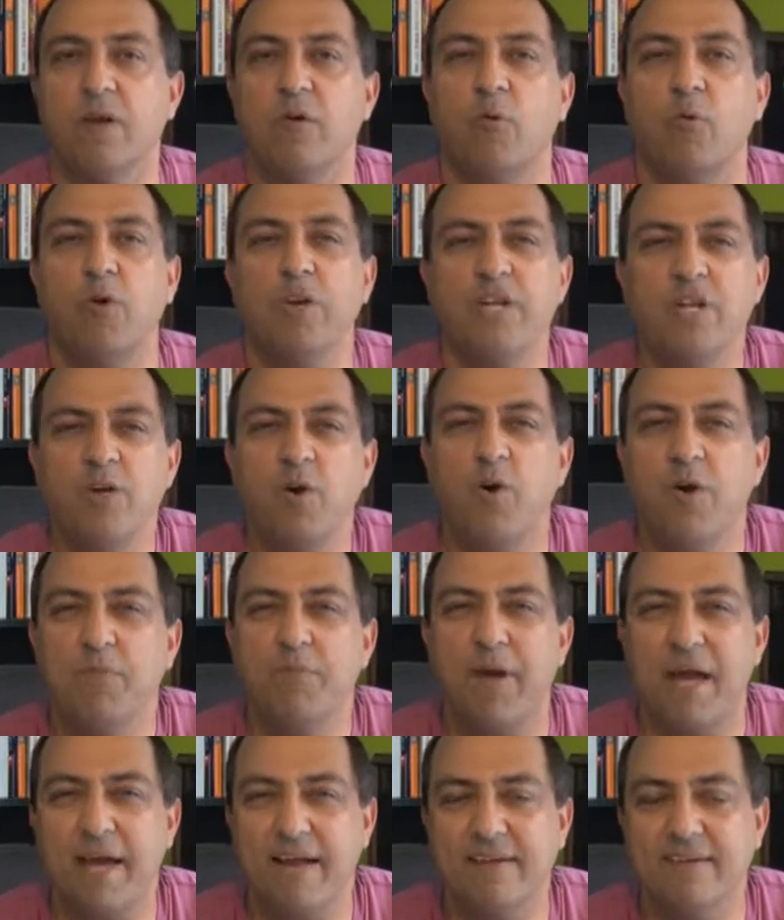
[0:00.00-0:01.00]
When you go to
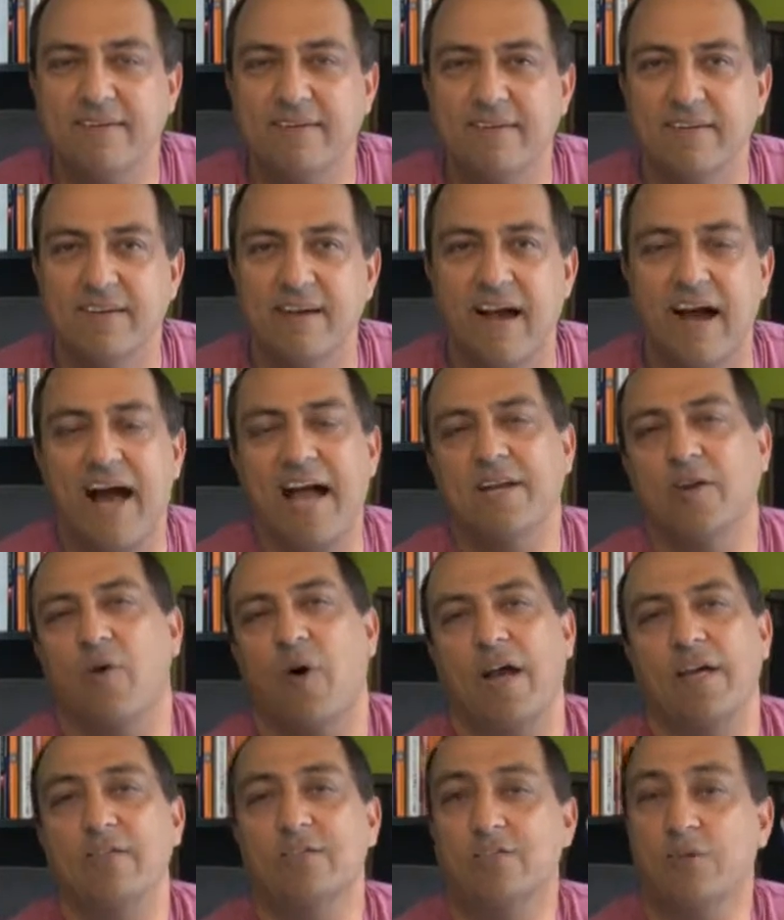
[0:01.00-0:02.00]
bed, I know
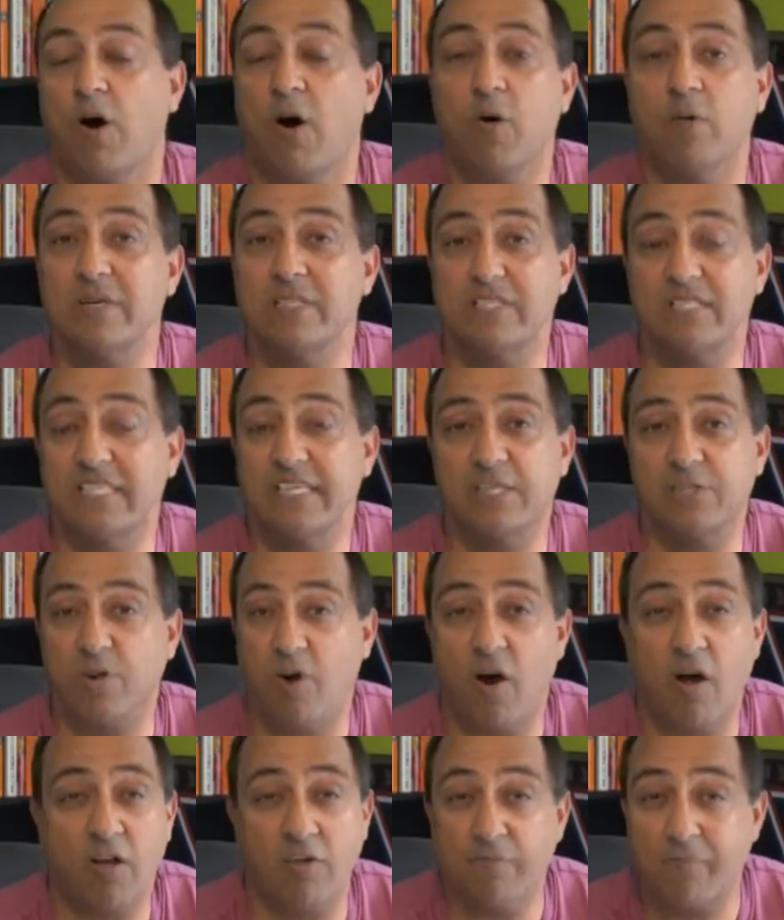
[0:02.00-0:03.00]
I used to always teach
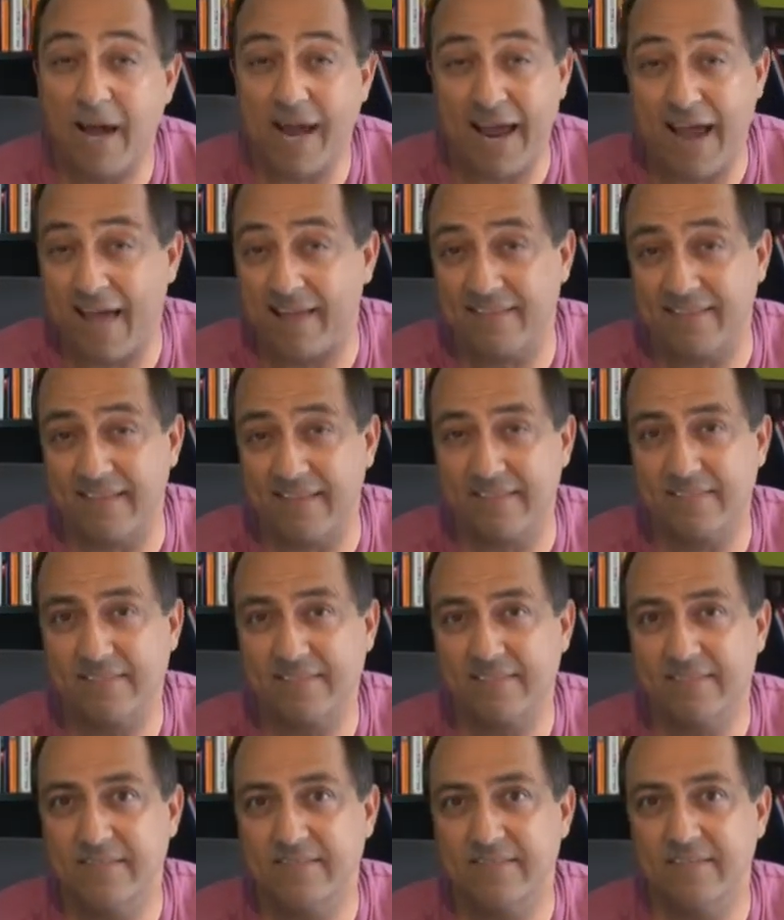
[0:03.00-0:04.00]
all of my athletes